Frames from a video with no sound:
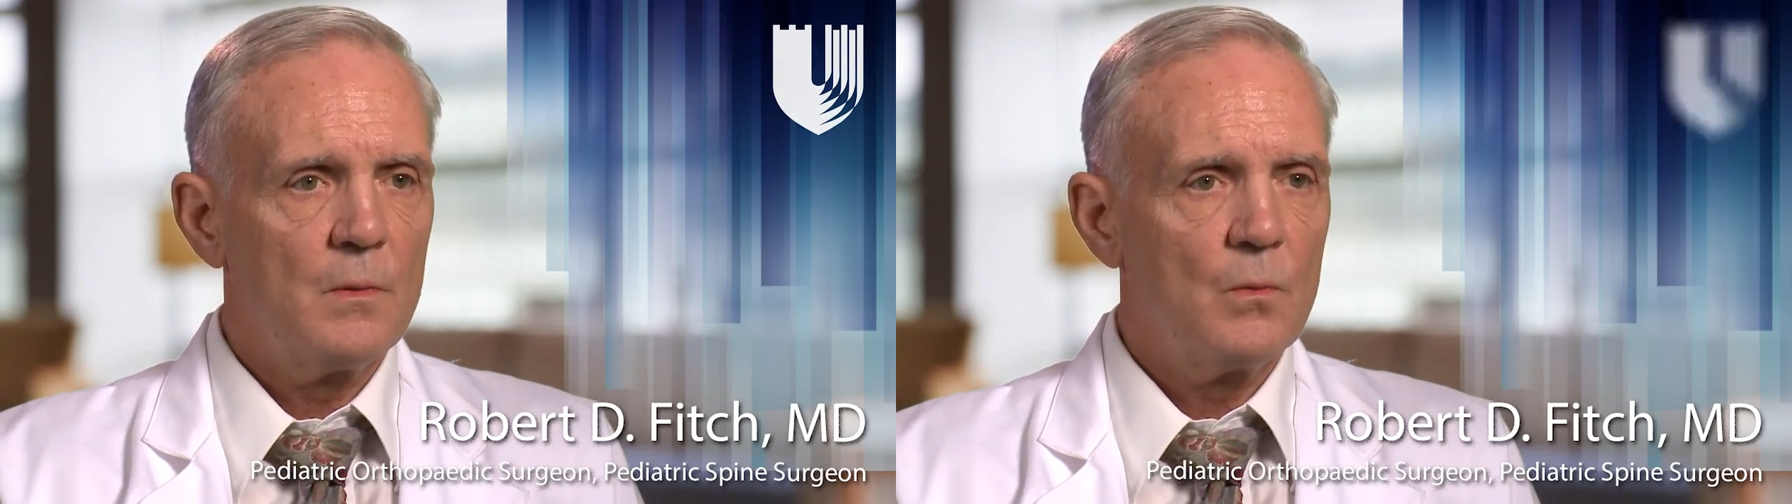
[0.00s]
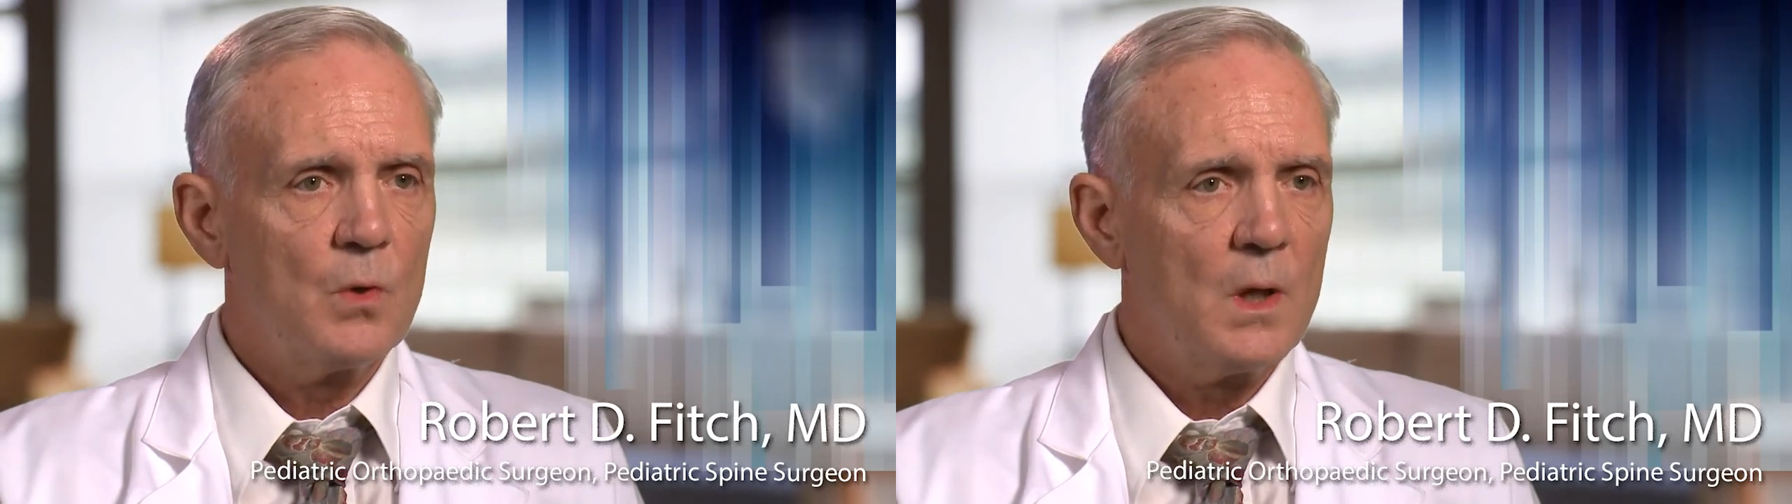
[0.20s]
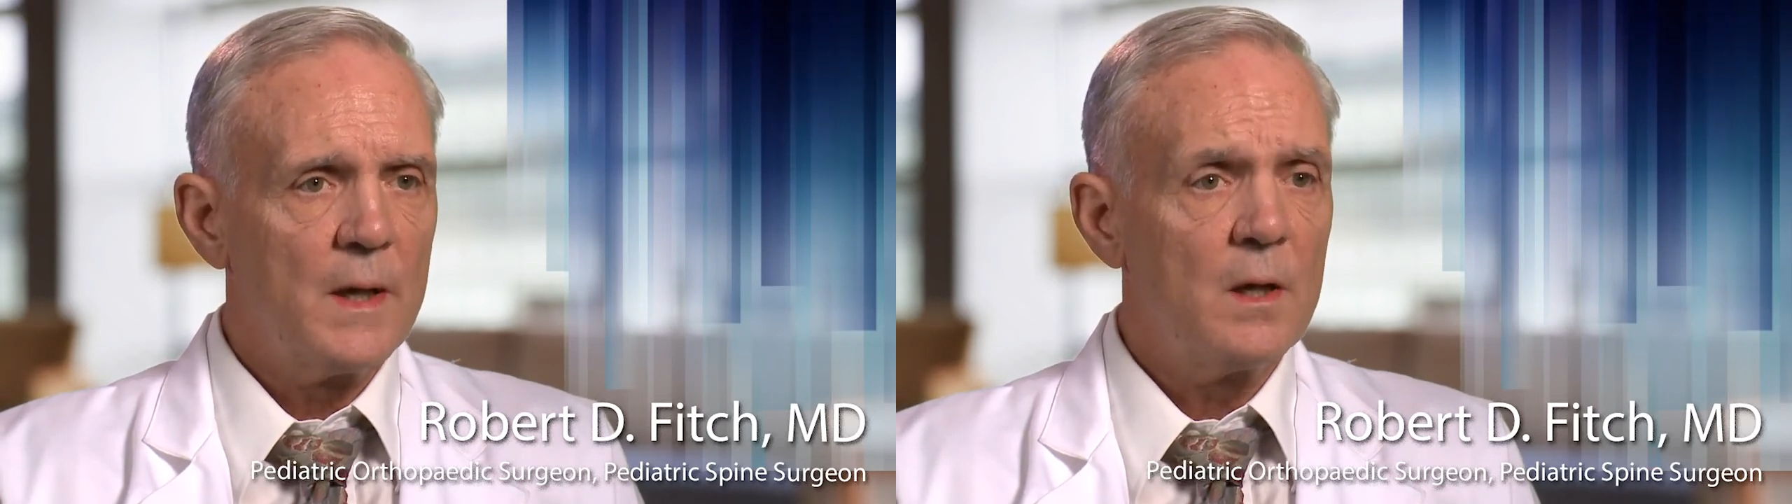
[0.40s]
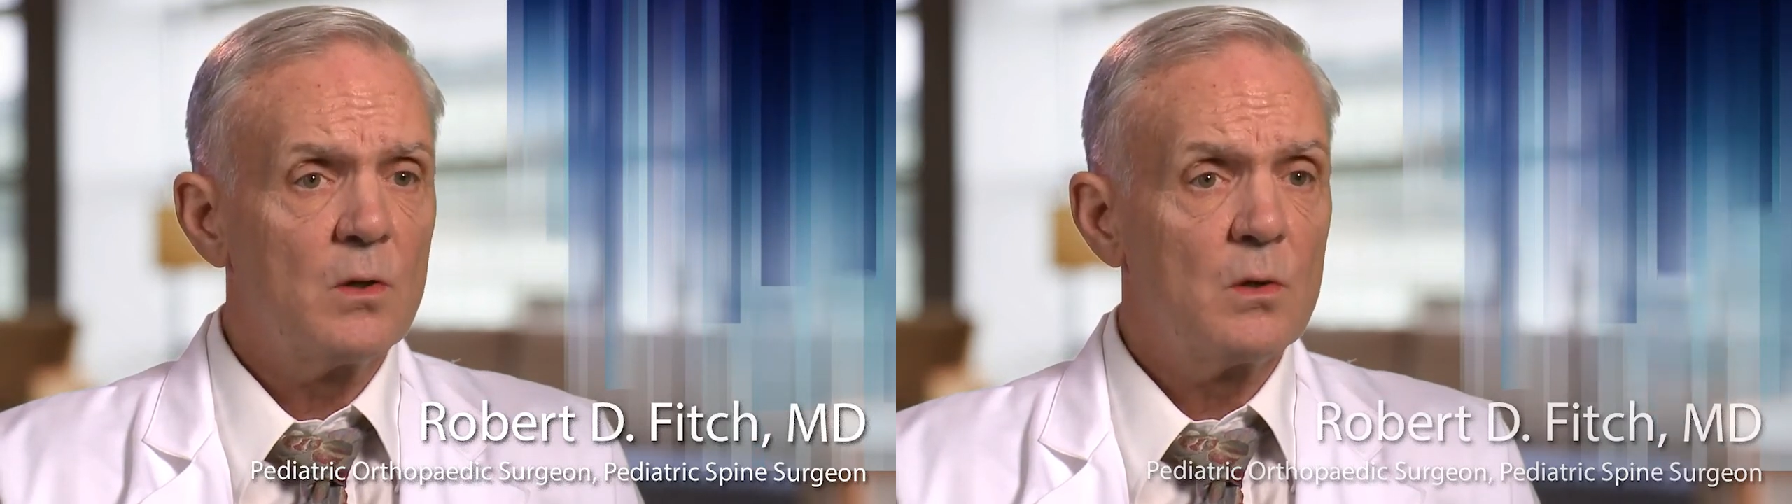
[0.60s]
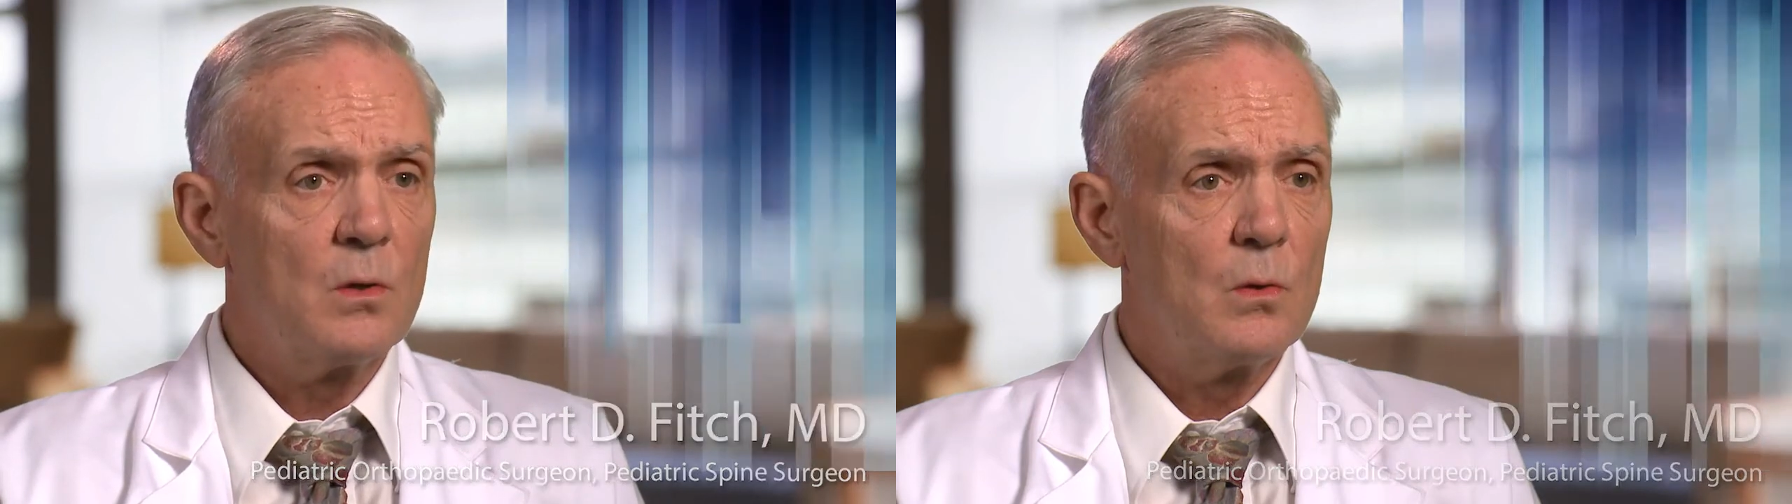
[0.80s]

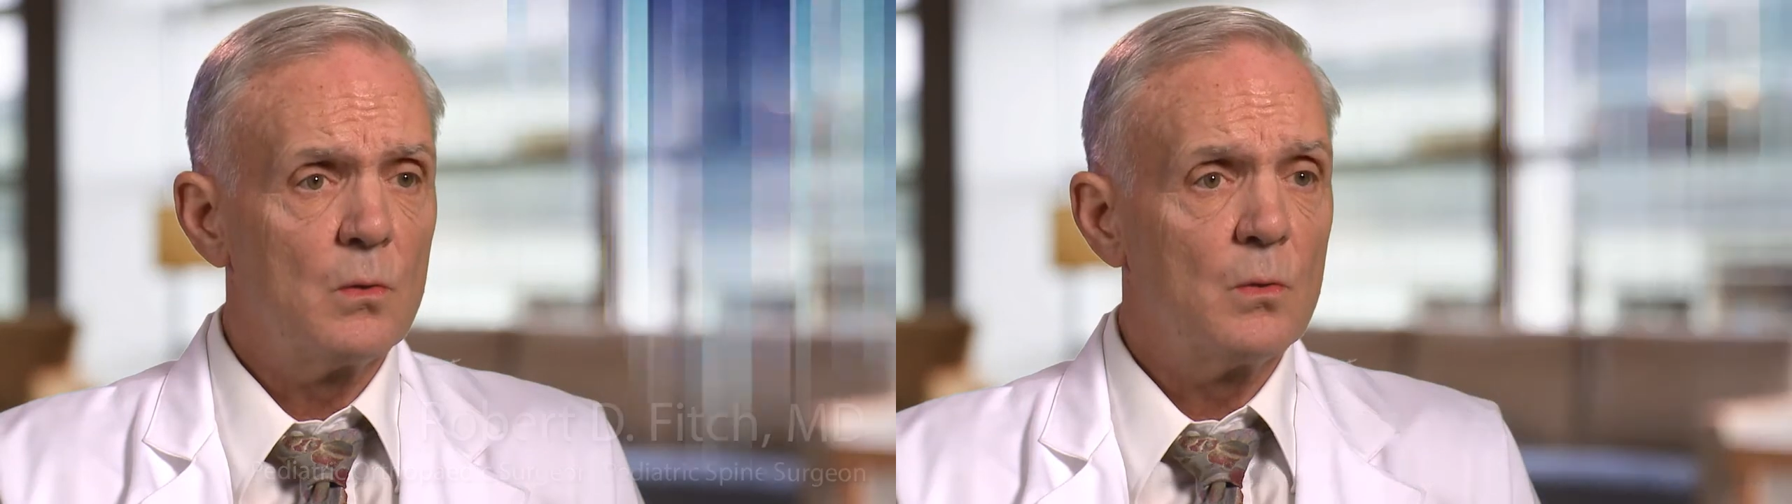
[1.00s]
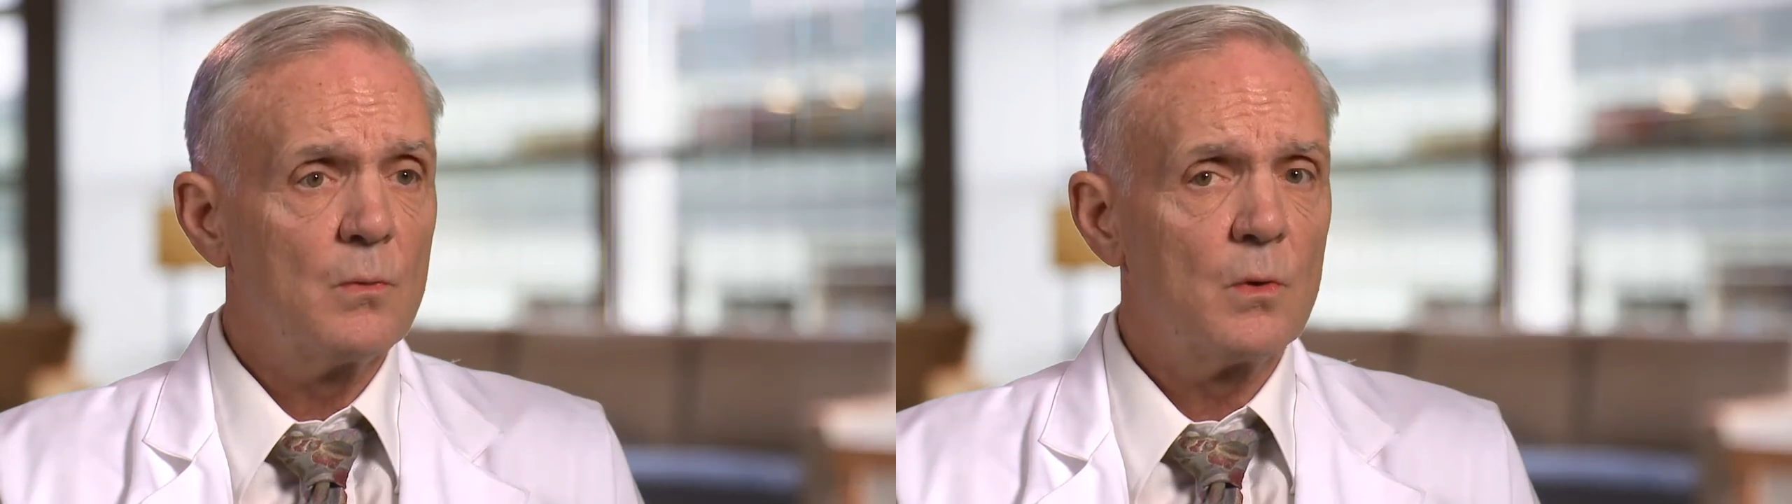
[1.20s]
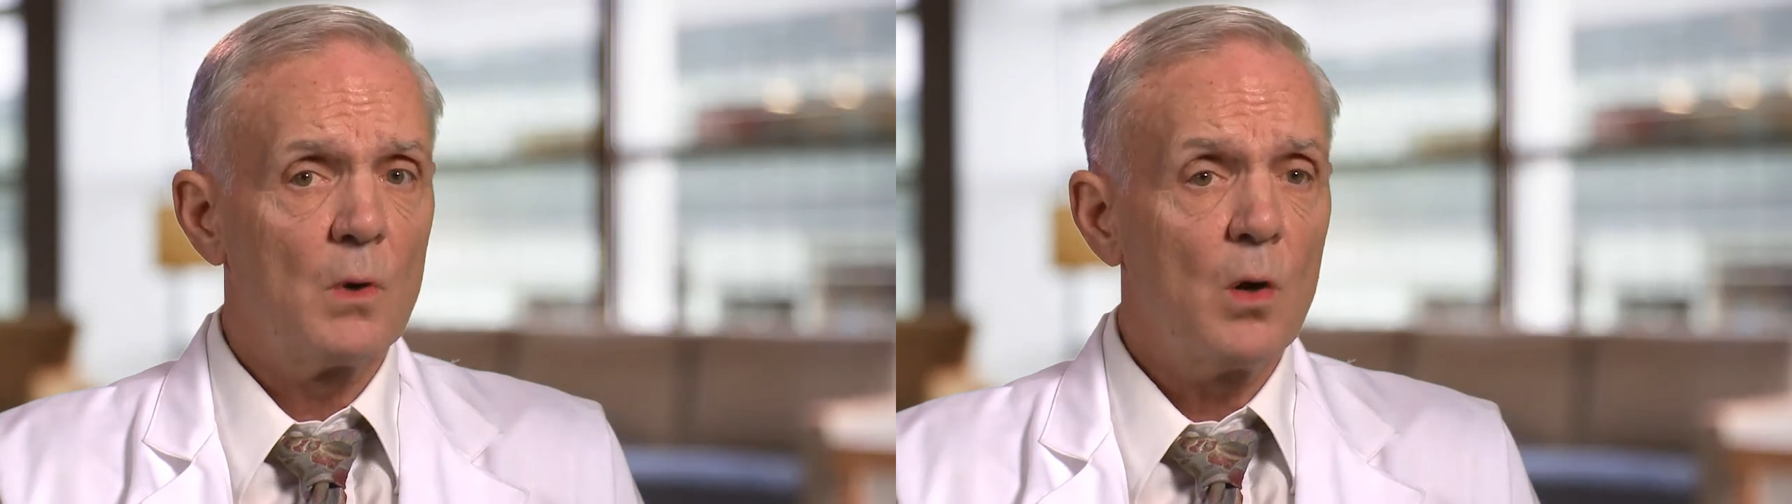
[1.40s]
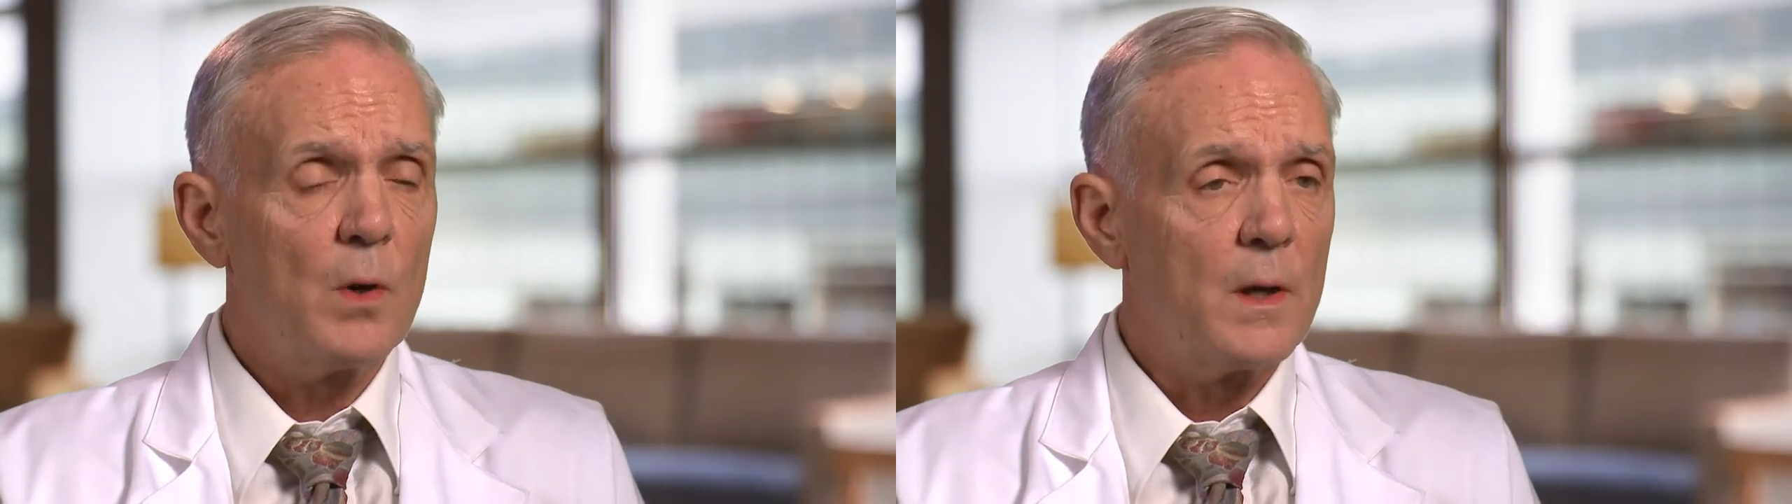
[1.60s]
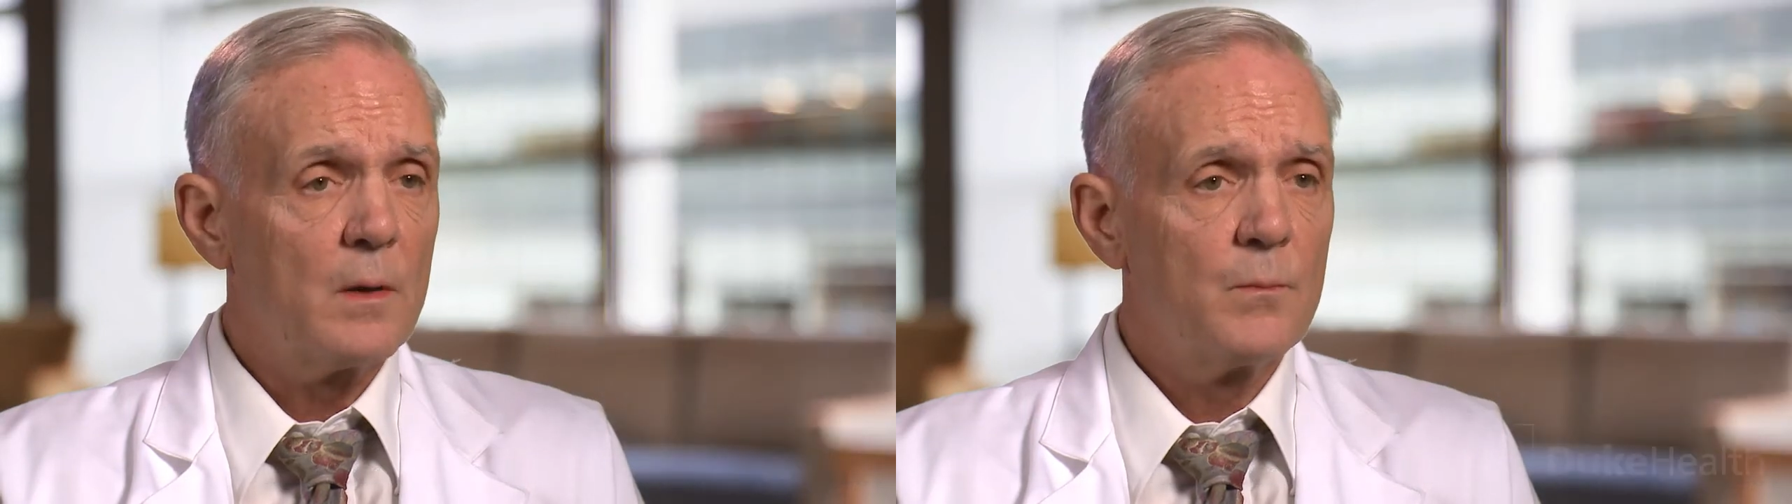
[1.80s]
related to
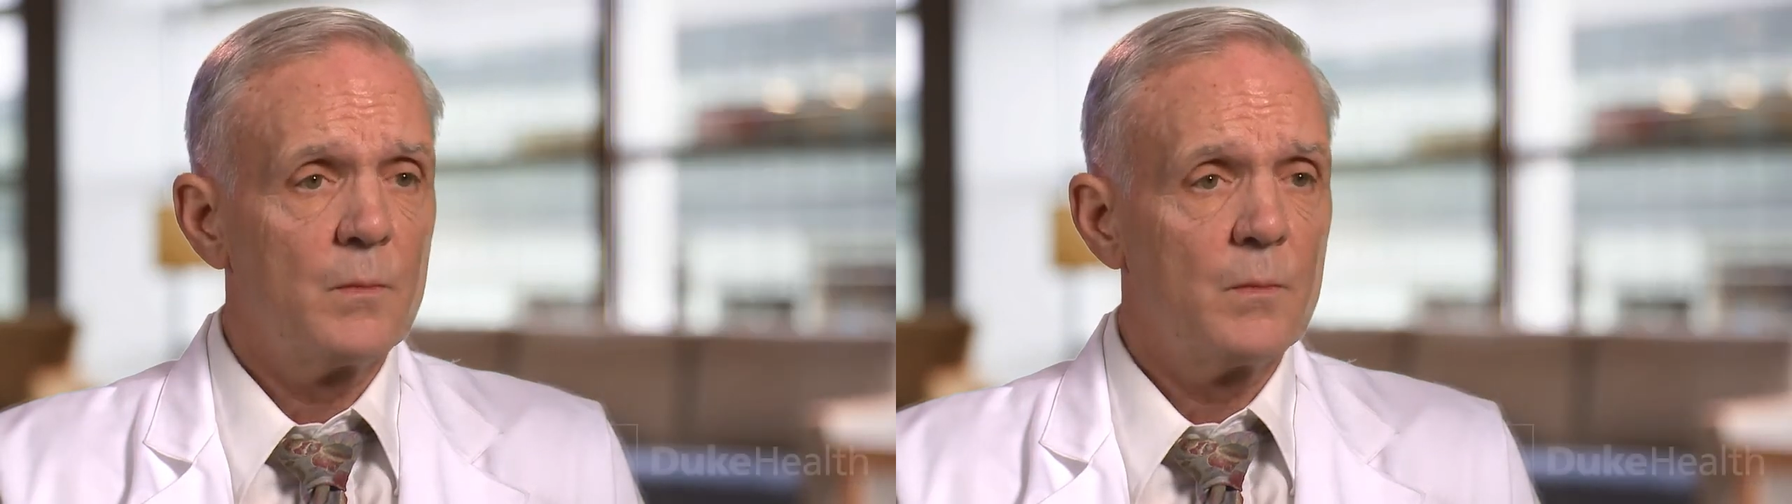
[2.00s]
growing.